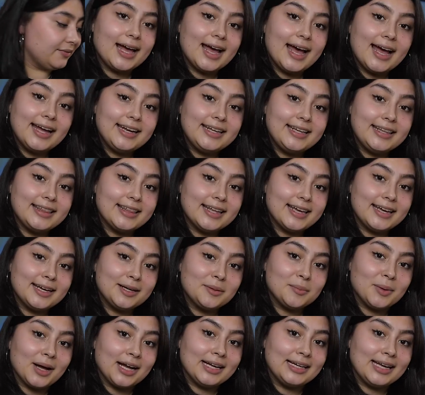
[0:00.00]
Anything
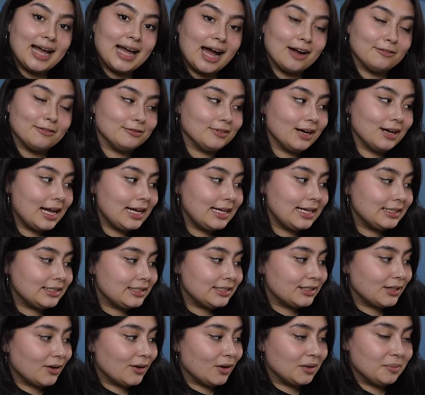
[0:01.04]
by Nat Wright
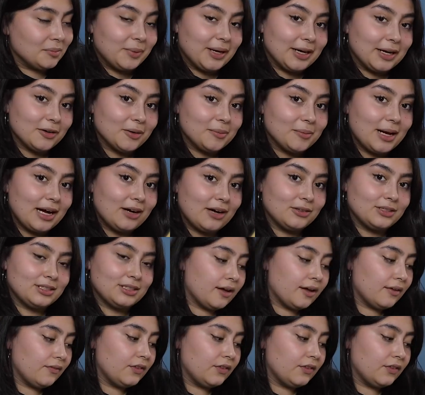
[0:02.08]
on Paramount,